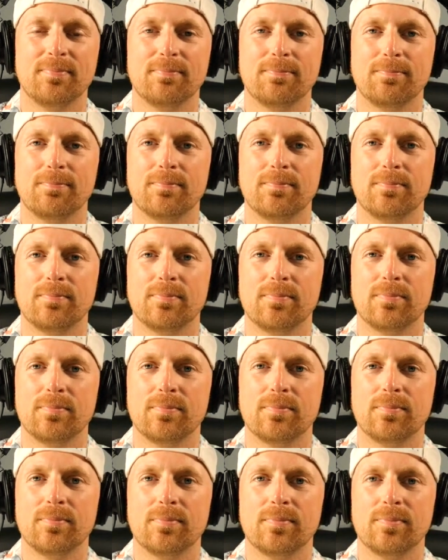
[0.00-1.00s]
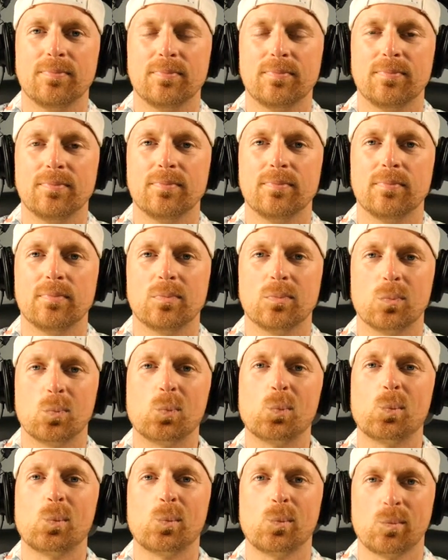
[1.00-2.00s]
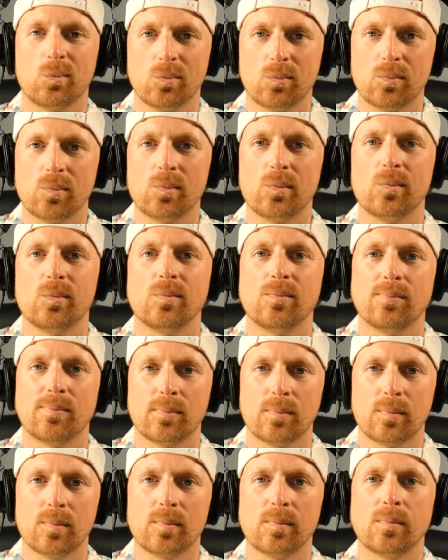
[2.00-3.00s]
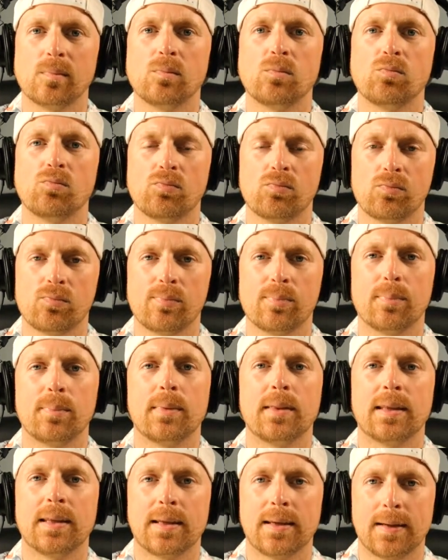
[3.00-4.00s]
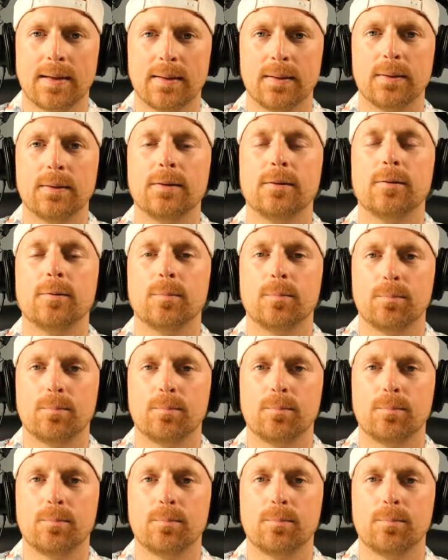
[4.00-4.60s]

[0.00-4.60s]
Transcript: [no speech]